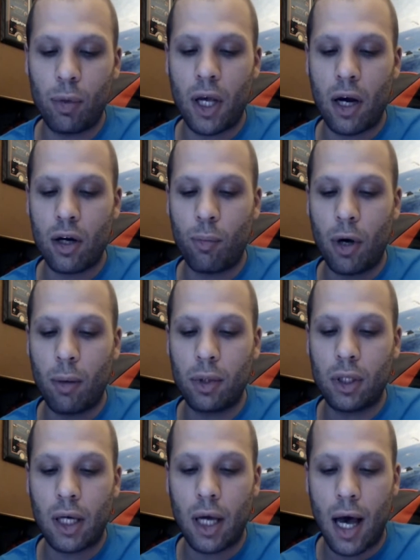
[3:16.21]
player to
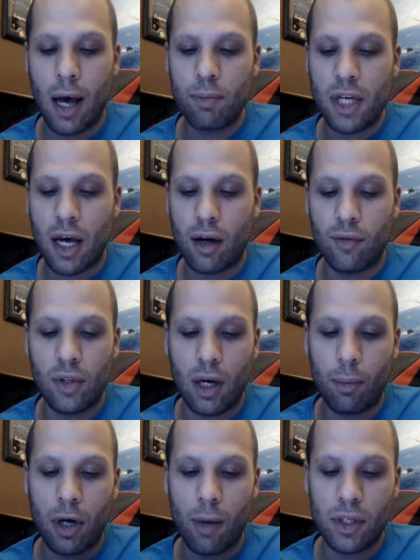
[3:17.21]
publicly opt out of the
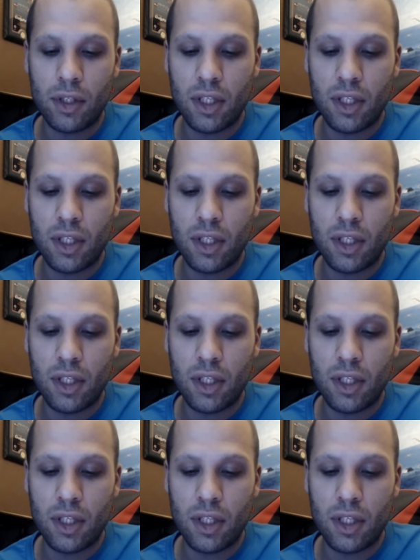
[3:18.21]
upcoming